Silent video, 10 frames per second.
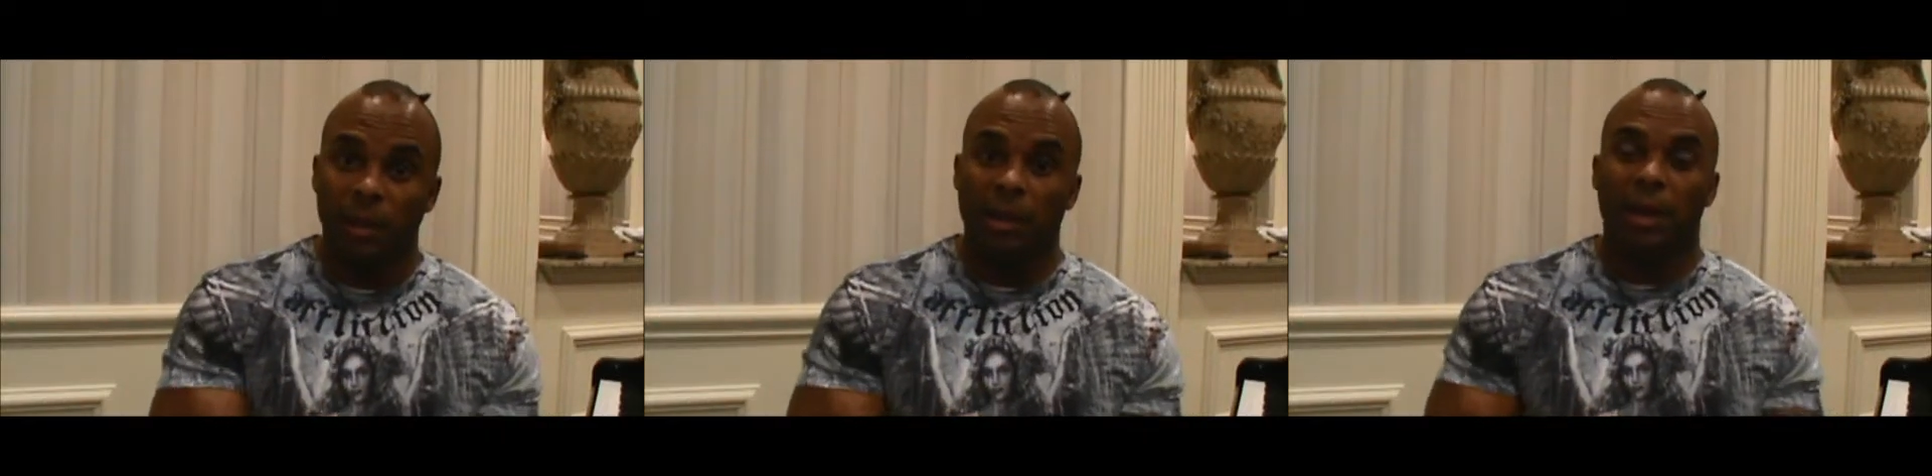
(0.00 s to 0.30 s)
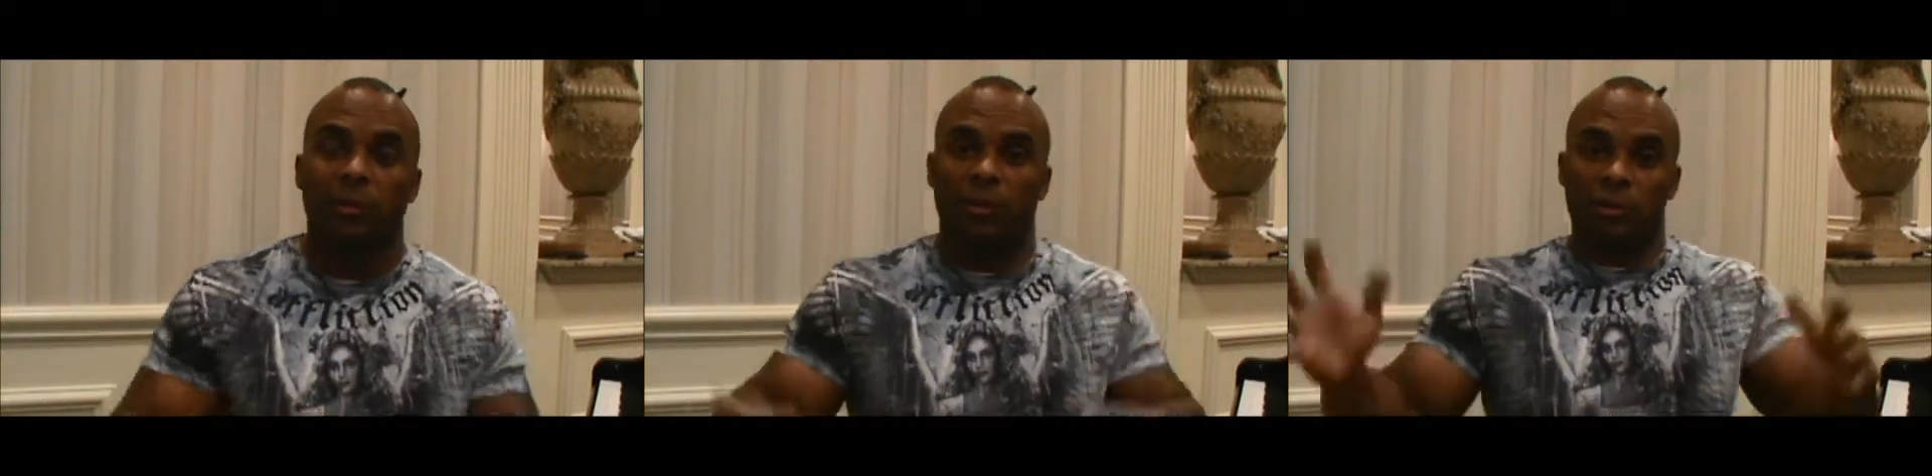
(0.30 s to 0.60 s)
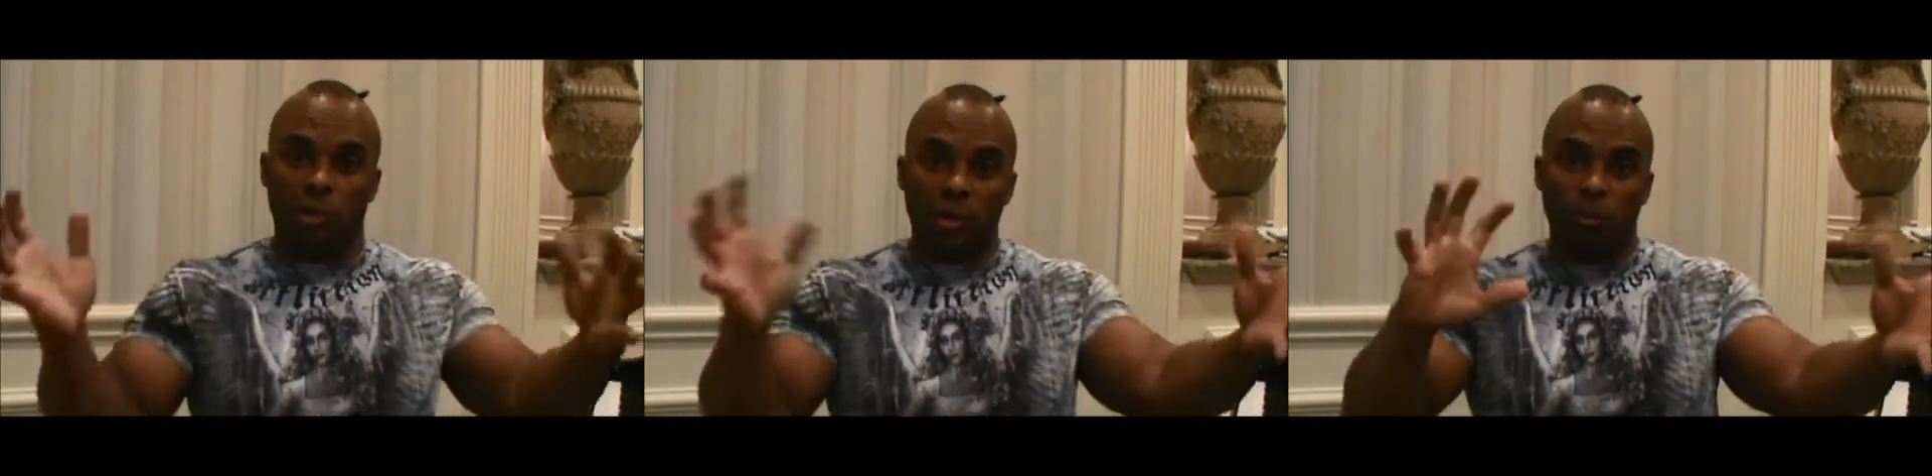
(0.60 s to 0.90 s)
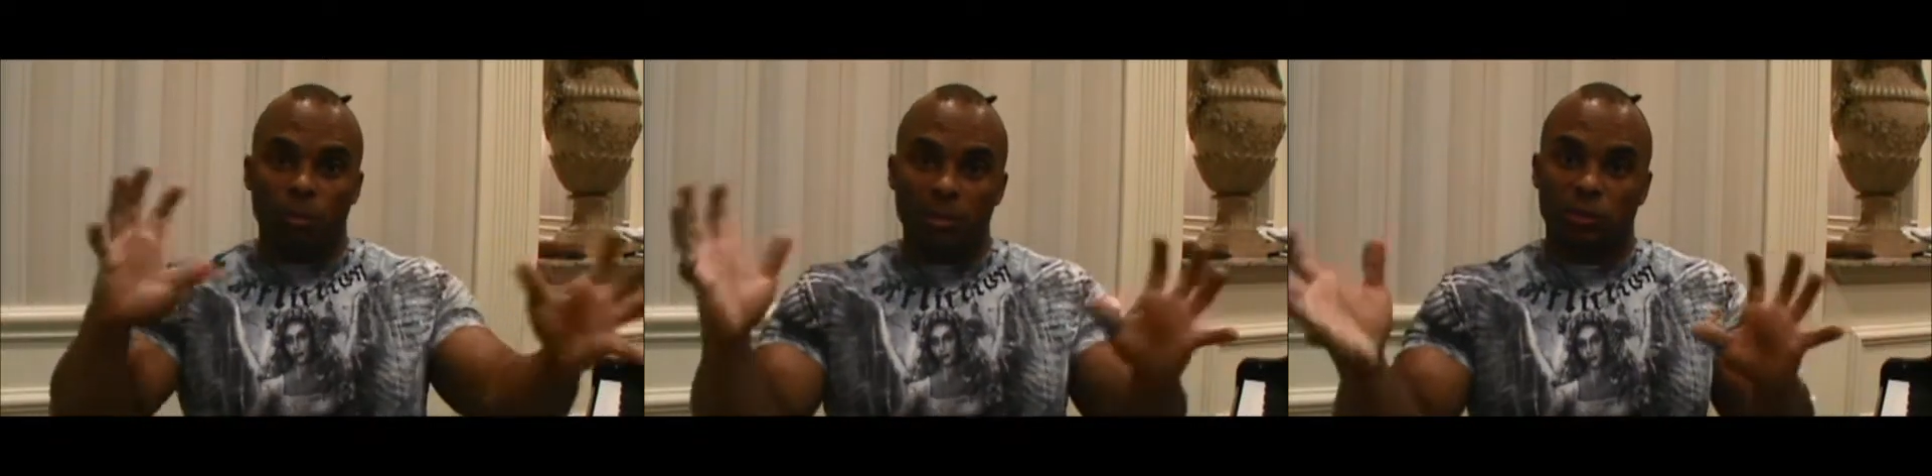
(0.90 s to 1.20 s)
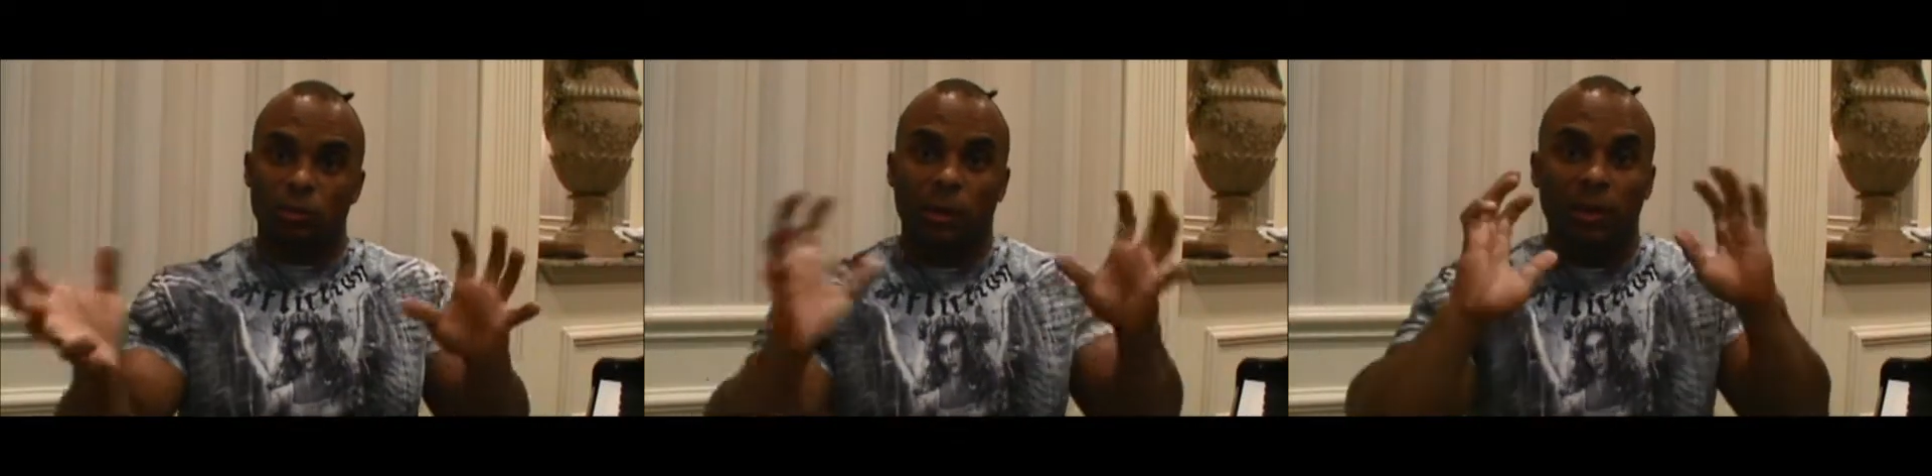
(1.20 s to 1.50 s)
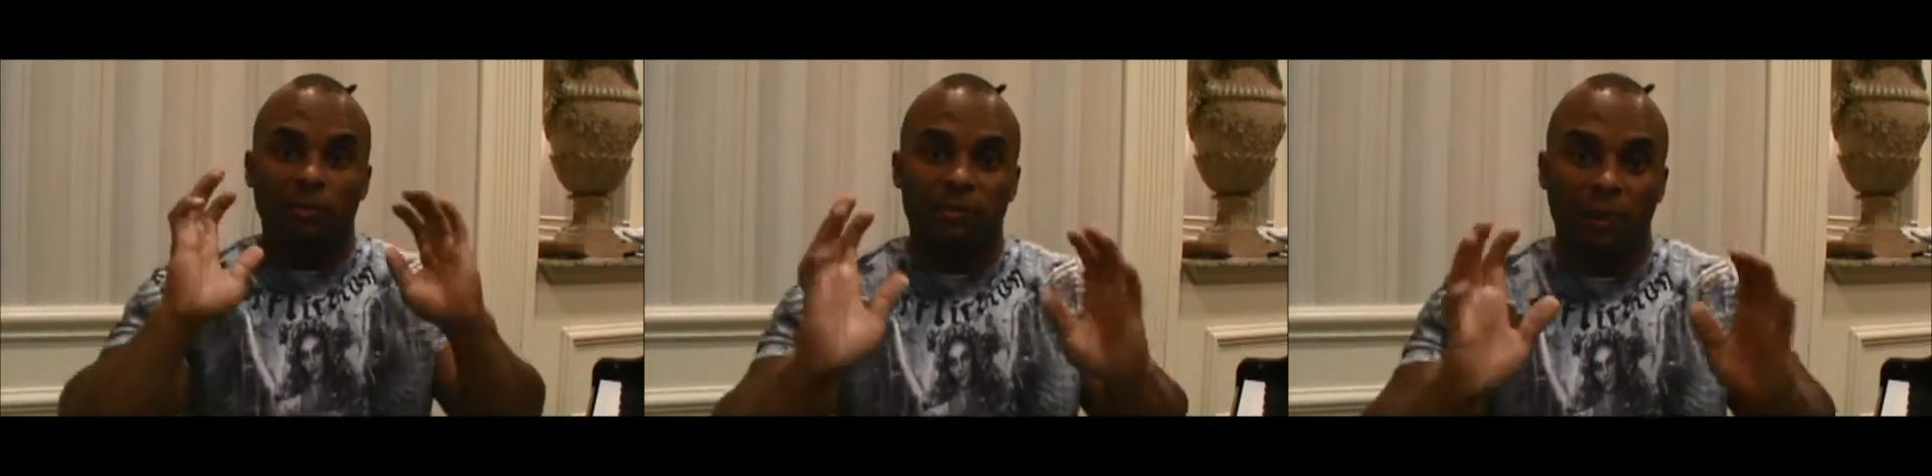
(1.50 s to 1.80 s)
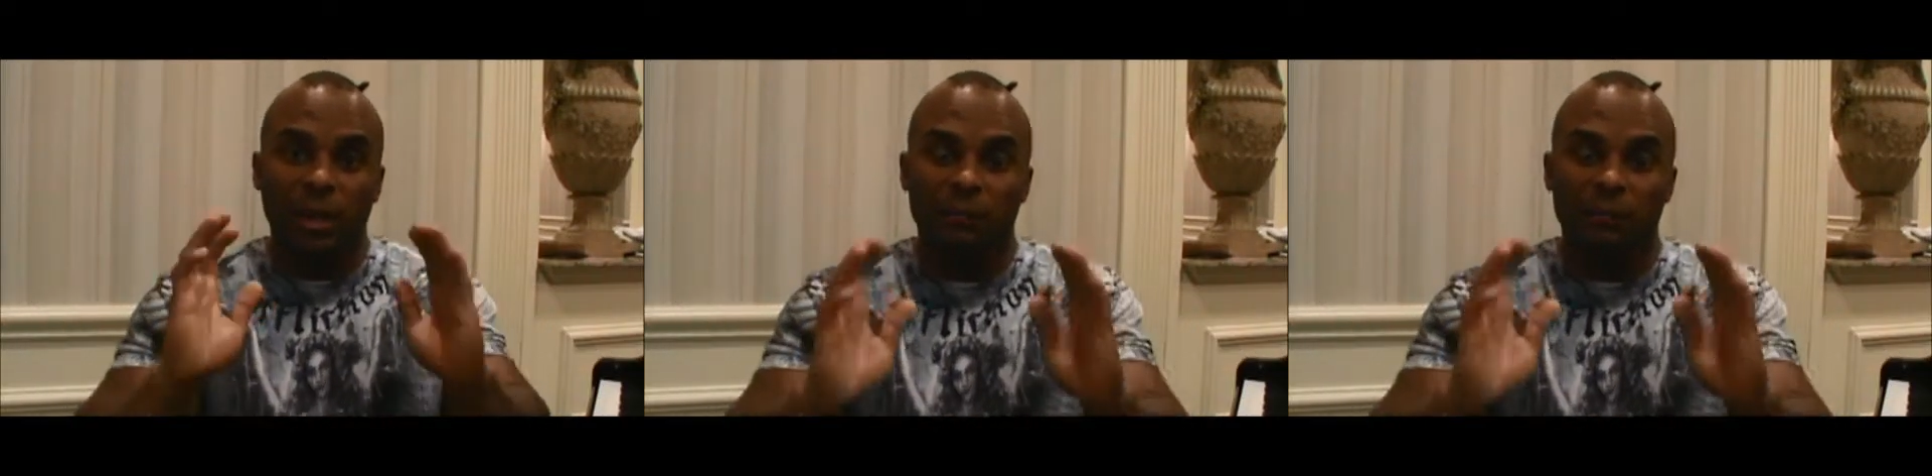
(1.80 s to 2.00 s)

Now, the gym wasn't very